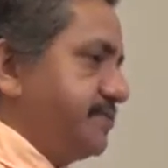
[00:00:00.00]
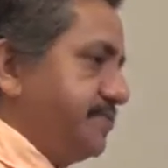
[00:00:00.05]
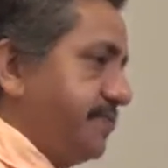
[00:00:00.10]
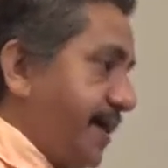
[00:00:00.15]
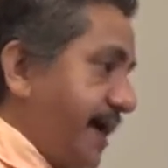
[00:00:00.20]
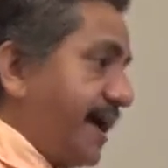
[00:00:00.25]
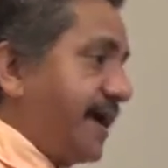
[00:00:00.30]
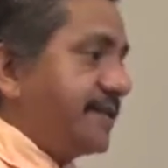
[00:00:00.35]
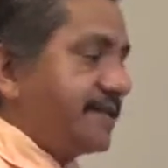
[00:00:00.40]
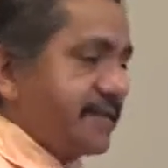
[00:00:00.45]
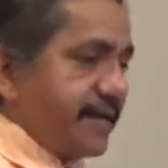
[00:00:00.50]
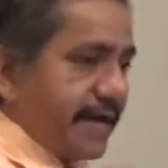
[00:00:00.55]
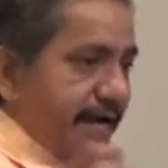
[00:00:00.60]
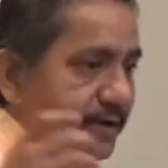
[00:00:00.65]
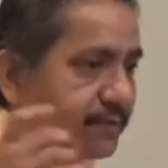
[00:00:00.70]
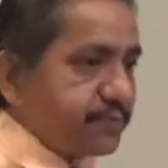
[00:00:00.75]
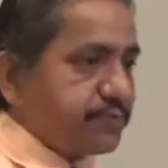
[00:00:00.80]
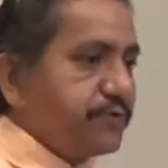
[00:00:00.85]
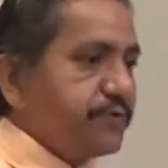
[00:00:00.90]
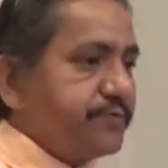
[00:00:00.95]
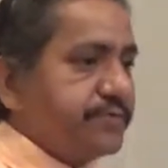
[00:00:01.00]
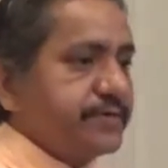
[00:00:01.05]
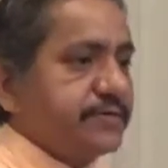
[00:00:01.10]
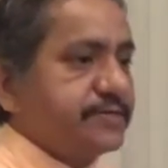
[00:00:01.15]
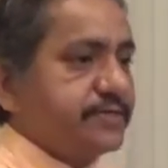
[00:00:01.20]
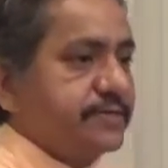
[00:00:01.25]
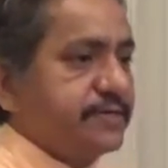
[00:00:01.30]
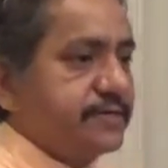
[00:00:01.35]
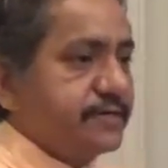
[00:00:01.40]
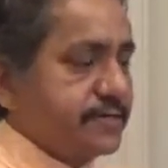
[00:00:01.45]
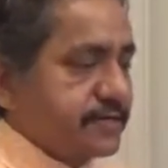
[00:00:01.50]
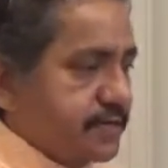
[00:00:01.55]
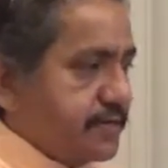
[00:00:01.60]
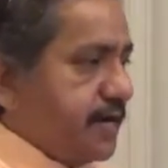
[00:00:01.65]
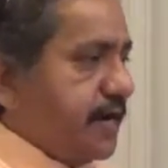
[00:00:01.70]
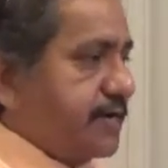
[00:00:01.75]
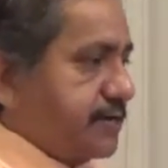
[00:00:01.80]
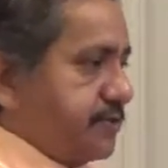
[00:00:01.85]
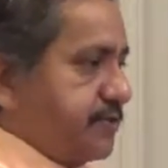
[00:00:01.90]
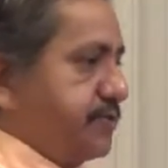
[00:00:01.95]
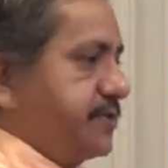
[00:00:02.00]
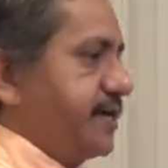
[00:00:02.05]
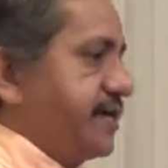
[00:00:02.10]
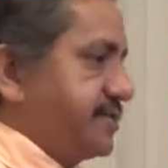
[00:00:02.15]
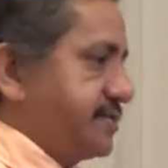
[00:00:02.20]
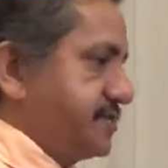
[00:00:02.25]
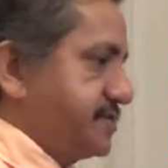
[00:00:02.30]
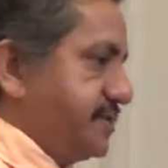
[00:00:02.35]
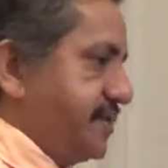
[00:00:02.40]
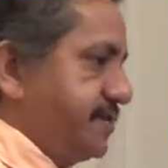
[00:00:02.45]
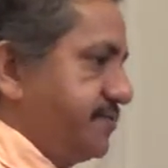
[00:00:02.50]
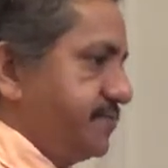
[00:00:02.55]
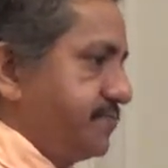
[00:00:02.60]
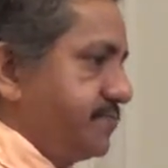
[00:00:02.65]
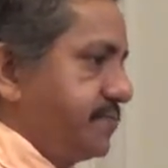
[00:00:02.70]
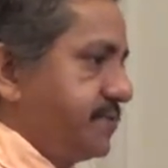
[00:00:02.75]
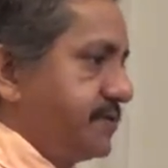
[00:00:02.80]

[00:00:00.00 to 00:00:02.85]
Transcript: man and woman, God created them.